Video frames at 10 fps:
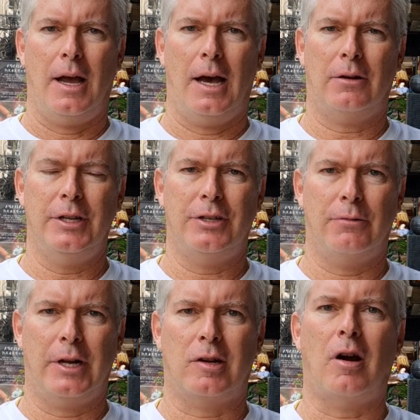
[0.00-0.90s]
I don't need to
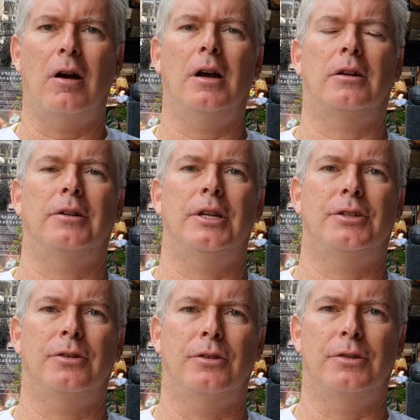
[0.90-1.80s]
rent a car, I don't need
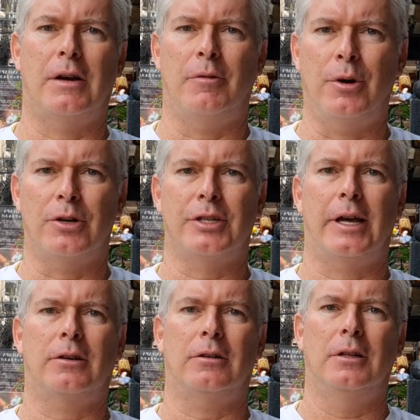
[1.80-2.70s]
to drive a
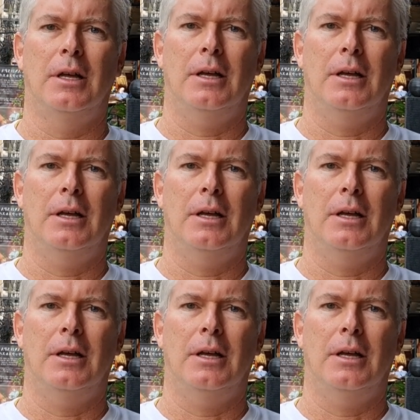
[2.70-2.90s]
motorcycle,